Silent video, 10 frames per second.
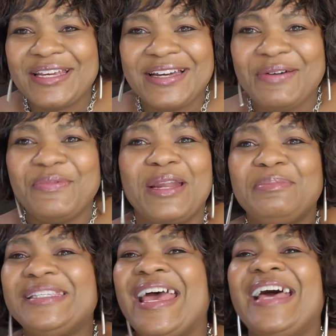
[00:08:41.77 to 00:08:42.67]
good one.
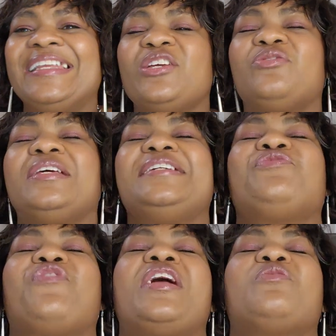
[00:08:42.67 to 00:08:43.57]
I'm telling you, these
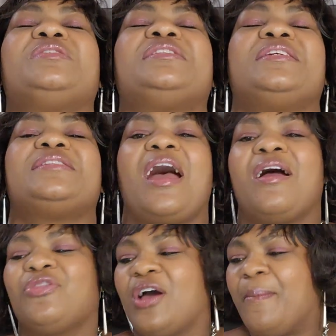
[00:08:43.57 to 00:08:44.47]
fragrances
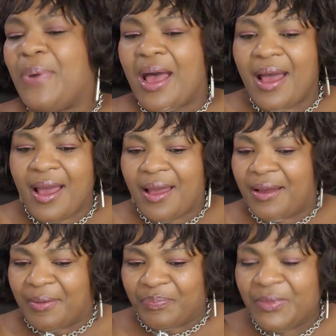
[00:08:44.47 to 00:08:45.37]
are the
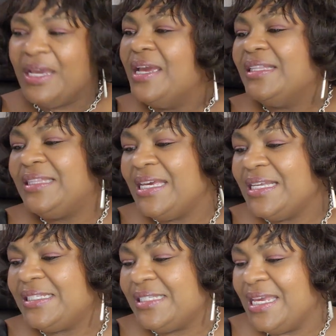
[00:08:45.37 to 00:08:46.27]
bomb.
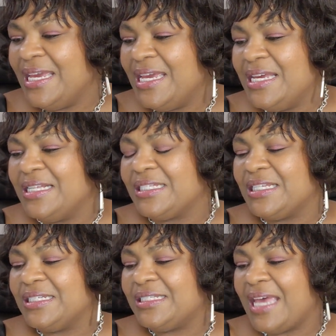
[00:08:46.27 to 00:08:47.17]
This is
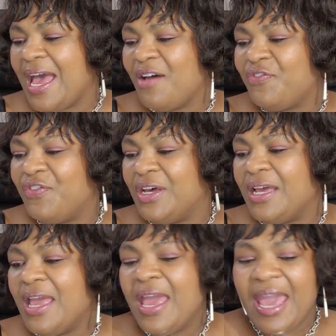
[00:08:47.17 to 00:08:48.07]

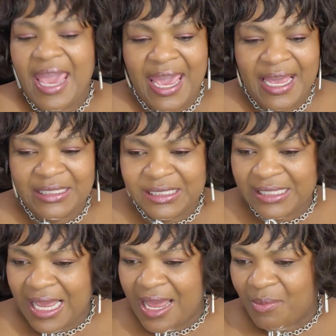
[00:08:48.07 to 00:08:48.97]
Lattafa
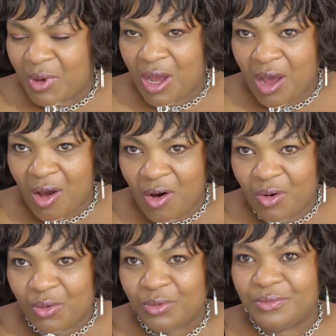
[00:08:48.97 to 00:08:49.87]
Ansaam
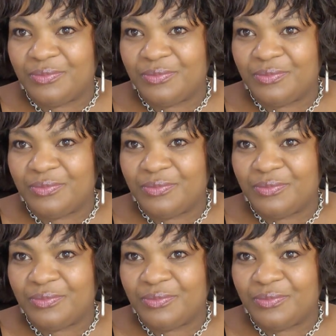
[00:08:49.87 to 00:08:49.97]
Gold.